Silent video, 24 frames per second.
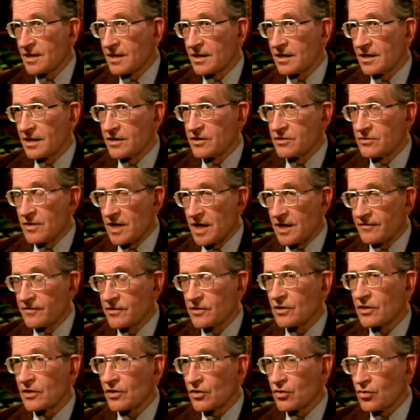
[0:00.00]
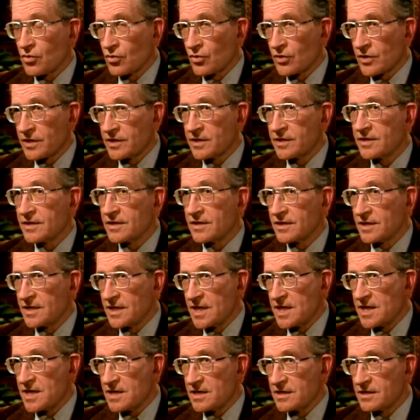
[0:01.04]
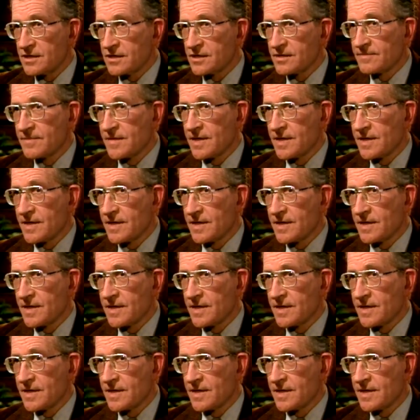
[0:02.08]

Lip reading: you have to accord to the needs